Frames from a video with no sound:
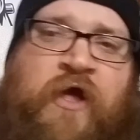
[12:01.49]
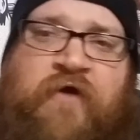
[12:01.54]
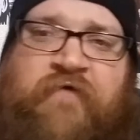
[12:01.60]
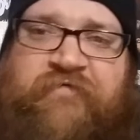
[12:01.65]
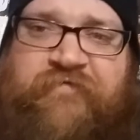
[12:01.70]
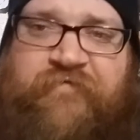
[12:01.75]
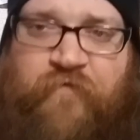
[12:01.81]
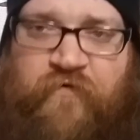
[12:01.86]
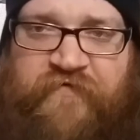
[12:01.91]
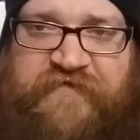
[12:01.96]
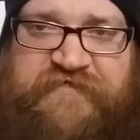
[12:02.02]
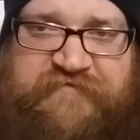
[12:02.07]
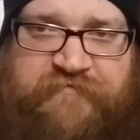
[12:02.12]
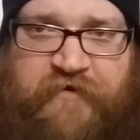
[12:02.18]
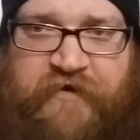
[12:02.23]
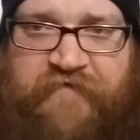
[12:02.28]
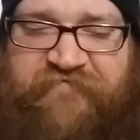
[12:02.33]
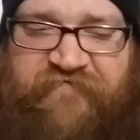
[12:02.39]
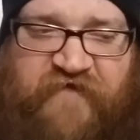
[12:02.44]
for the
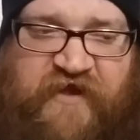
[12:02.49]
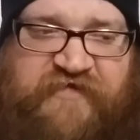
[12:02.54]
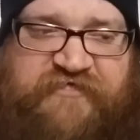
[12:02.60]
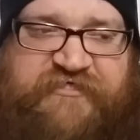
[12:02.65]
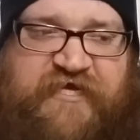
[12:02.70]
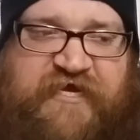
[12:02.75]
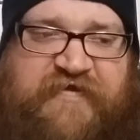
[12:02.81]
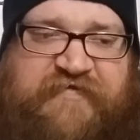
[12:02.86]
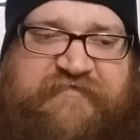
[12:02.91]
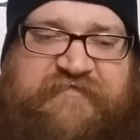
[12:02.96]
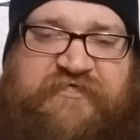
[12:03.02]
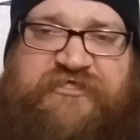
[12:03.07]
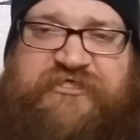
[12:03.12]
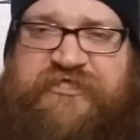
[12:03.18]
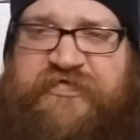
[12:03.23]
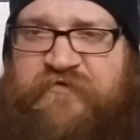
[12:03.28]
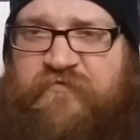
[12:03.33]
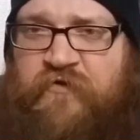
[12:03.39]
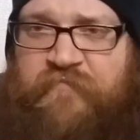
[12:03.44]
Scream franchise.
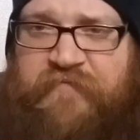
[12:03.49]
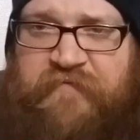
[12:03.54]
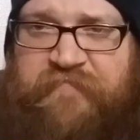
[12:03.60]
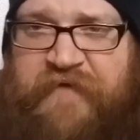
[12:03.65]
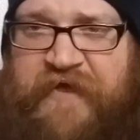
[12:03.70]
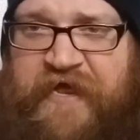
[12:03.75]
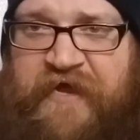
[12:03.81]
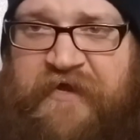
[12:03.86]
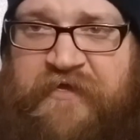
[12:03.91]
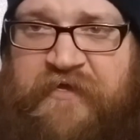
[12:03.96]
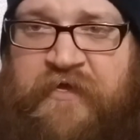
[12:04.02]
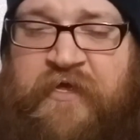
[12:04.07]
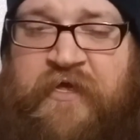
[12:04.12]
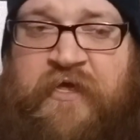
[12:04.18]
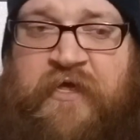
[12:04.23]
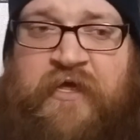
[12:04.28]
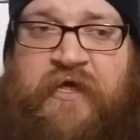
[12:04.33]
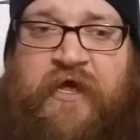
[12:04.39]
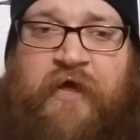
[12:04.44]
She will be back.
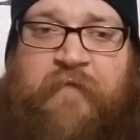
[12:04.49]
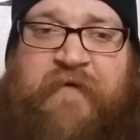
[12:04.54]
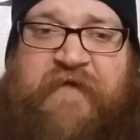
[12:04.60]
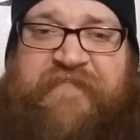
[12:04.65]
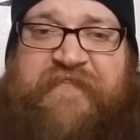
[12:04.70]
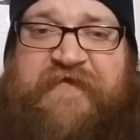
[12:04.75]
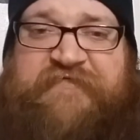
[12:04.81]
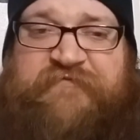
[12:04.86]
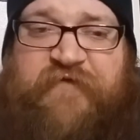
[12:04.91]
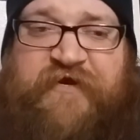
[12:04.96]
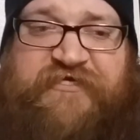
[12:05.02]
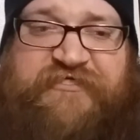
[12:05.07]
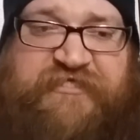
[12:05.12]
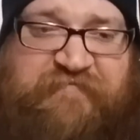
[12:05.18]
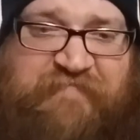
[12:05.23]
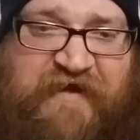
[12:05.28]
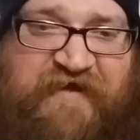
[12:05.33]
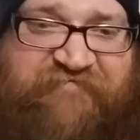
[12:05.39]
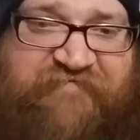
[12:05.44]
At this rate, she
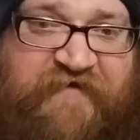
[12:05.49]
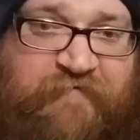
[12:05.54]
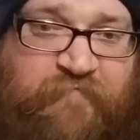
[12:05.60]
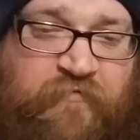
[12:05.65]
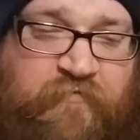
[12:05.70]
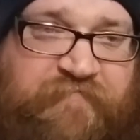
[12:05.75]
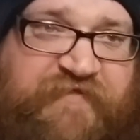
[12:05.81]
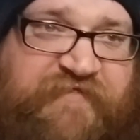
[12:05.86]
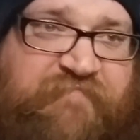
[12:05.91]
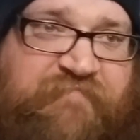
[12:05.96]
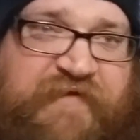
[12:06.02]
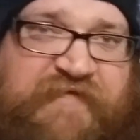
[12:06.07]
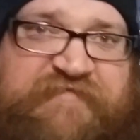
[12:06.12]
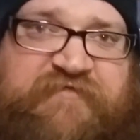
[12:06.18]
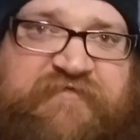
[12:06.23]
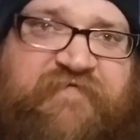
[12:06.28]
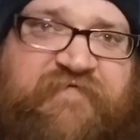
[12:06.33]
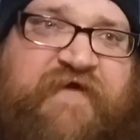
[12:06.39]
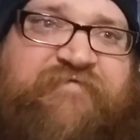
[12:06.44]
might very well be the best
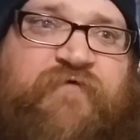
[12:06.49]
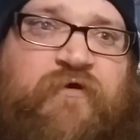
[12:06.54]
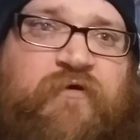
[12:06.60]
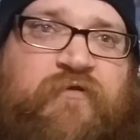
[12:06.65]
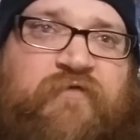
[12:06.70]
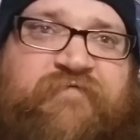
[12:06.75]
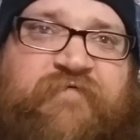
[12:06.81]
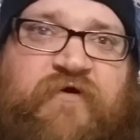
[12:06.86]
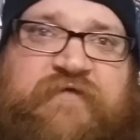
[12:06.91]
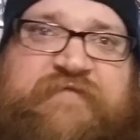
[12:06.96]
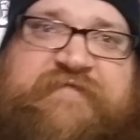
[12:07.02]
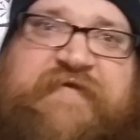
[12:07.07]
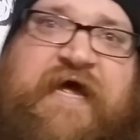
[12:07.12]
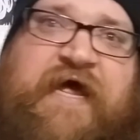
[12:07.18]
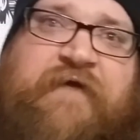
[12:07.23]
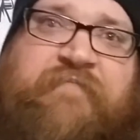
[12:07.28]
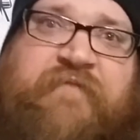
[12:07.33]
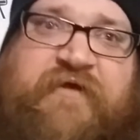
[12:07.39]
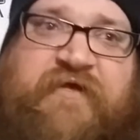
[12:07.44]
survivor girl of all
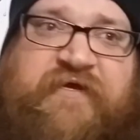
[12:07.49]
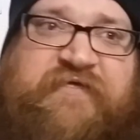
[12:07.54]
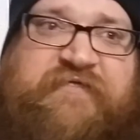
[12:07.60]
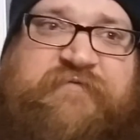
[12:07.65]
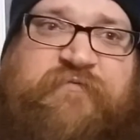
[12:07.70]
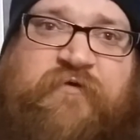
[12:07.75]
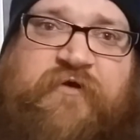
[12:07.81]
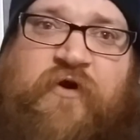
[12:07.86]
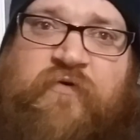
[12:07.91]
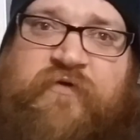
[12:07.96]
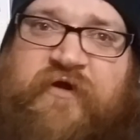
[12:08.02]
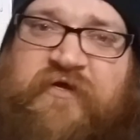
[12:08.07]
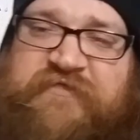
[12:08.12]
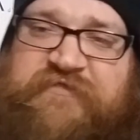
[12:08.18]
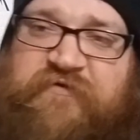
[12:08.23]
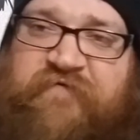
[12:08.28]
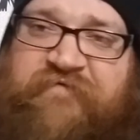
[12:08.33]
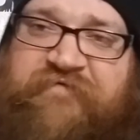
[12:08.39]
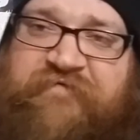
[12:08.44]
time because we're going on
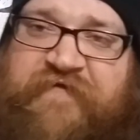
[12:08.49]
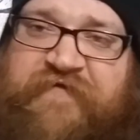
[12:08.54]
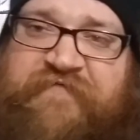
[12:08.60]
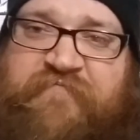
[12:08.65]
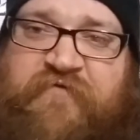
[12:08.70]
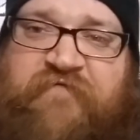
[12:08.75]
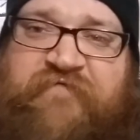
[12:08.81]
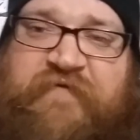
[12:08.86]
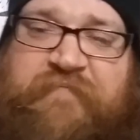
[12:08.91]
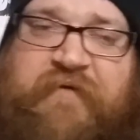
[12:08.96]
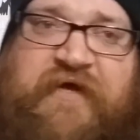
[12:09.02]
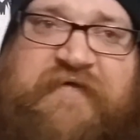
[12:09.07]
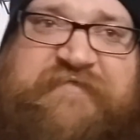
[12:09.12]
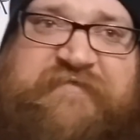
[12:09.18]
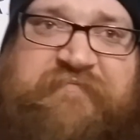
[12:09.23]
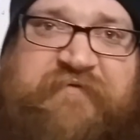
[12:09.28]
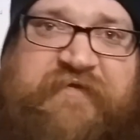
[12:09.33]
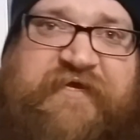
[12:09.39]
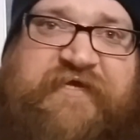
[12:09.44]
to a 5th movie
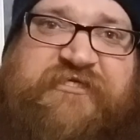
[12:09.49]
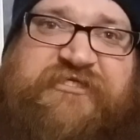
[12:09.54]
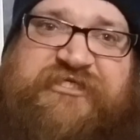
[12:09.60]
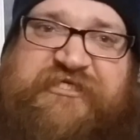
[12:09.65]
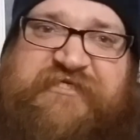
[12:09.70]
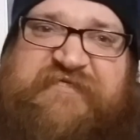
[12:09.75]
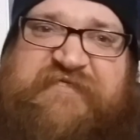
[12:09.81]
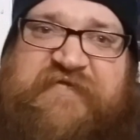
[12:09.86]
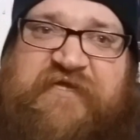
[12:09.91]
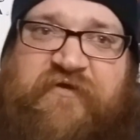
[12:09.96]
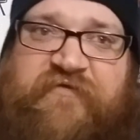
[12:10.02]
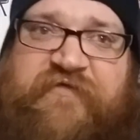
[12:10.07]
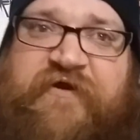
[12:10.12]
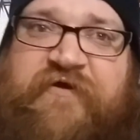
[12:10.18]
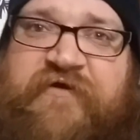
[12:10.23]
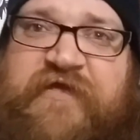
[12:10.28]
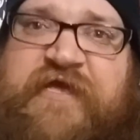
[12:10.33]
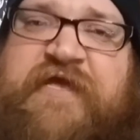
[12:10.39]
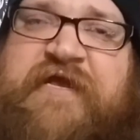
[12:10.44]
possibly, and she's still
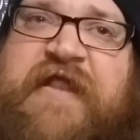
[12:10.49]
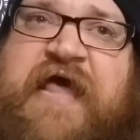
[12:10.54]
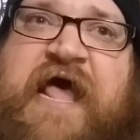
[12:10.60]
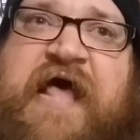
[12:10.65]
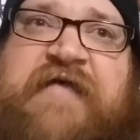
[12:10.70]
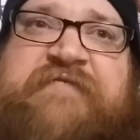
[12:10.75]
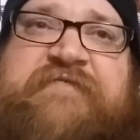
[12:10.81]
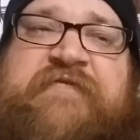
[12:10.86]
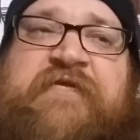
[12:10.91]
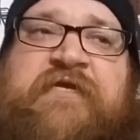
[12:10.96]
there kicking ass.